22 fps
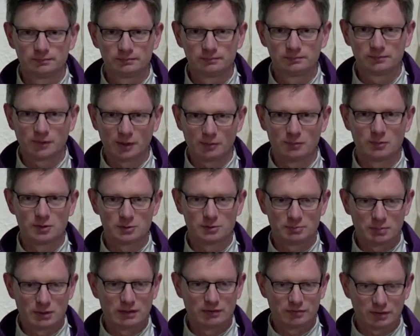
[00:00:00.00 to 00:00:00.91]
That must be
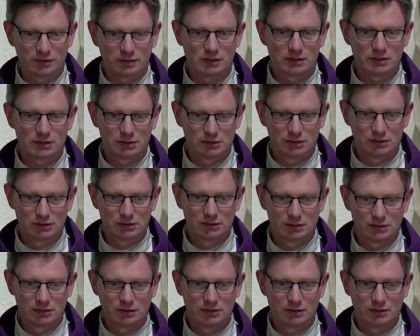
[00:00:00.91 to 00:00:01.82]
difficult.
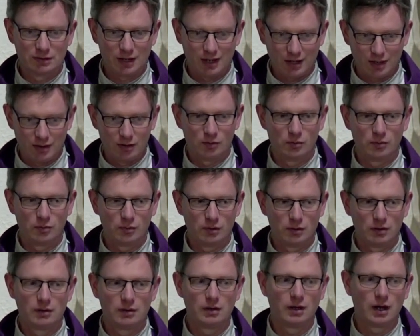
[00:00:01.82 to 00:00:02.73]
How
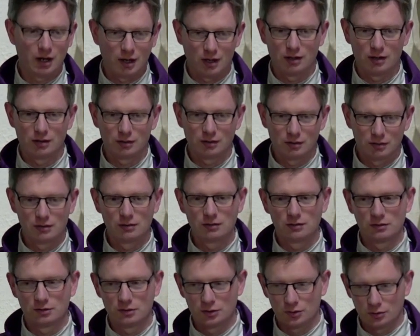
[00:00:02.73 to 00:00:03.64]
are
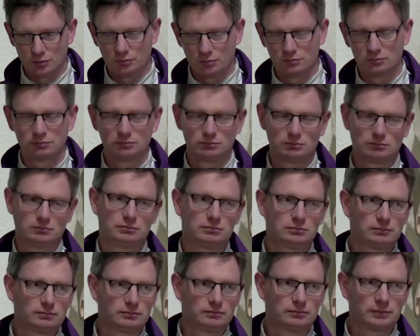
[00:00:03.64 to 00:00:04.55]
you?
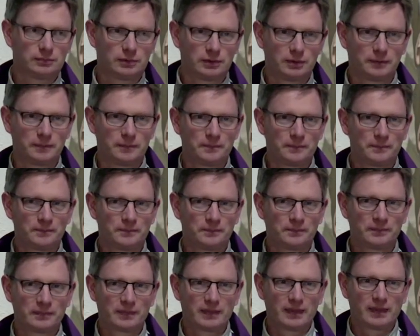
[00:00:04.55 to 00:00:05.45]
You know?
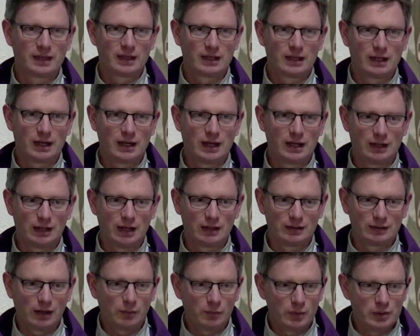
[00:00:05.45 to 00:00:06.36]
And, and
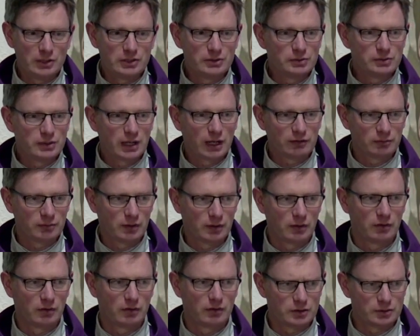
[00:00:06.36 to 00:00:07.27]
that we do get from the
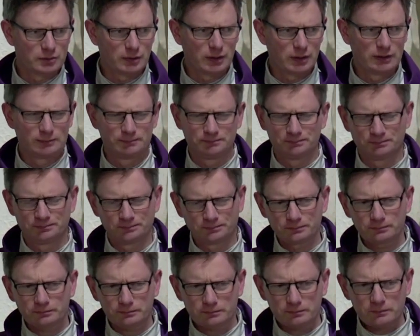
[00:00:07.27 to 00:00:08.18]
Lord as well.
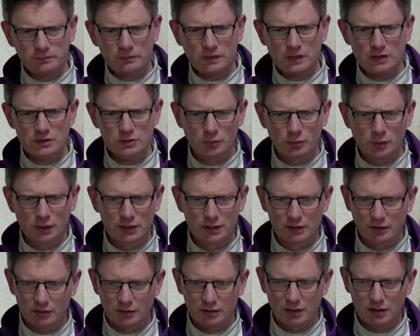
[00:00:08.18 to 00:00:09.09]
So while the
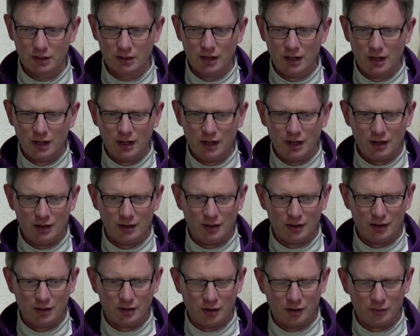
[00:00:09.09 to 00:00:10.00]
Lord, uh,
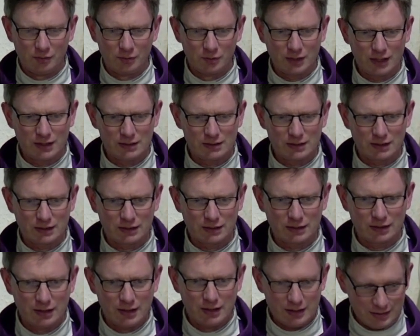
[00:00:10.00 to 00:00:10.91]
on one hand, like
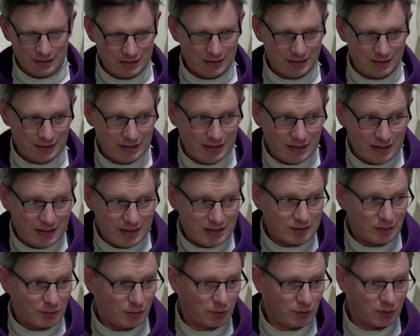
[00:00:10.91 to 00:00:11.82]
he, he is the
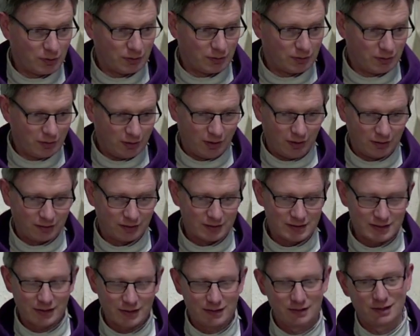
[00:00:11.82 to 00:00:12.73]
one on the
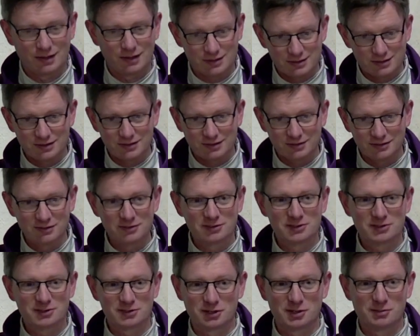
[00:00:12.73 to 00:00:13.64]
sidelines
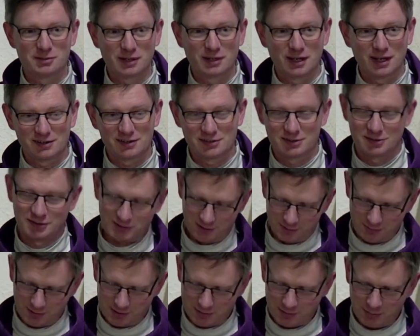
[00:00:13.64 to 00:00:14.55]
screaming at us in the
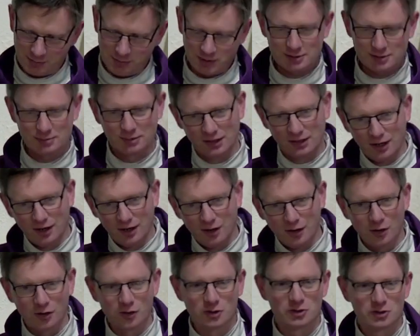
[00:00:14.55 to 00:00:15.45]
best way possible,
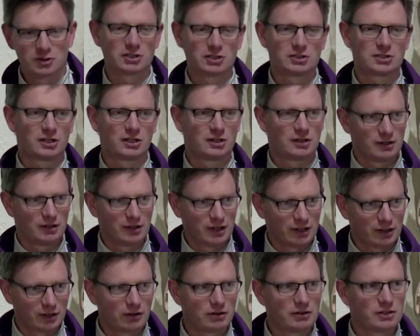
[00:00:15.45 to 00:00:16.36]
urging us on,
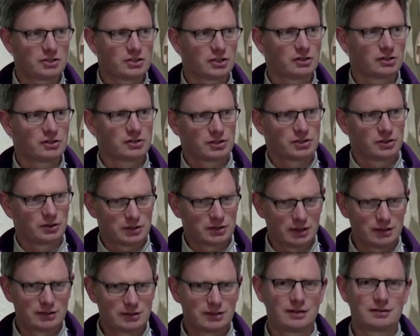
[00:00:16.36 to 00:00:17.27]
encouraging us, you know, to,
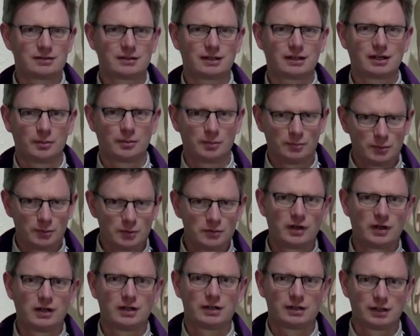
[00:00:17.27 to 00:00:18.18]
to, to get up and move
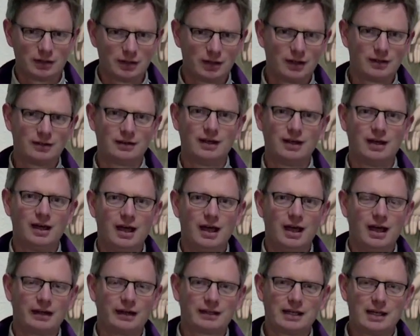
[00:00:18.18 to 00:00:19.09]
on and, and,
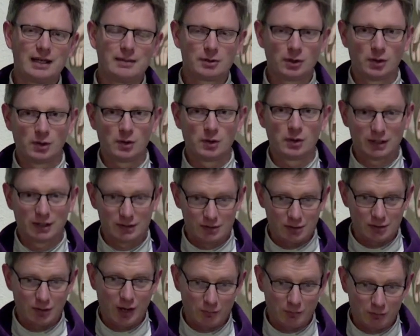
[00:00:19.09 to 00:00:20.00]
and keep going. And, you know,
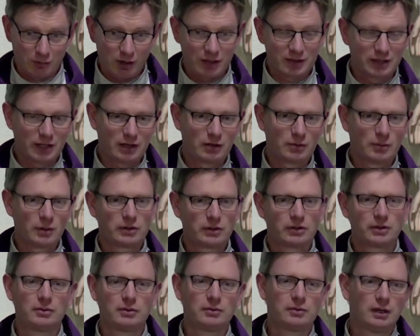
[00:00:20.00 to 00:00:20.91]
I'm right there with
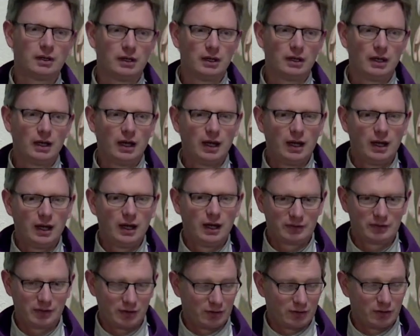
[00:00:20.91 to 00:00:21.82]
you.
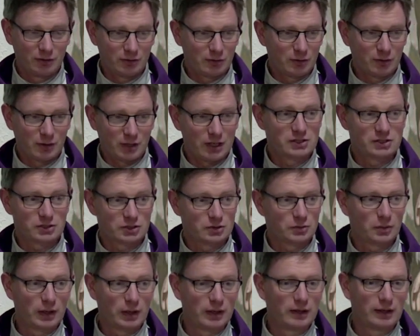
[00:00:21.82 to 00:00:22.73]
There are other occasions
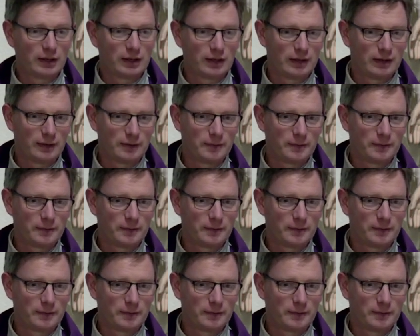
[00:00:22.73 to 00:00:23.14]
when uh,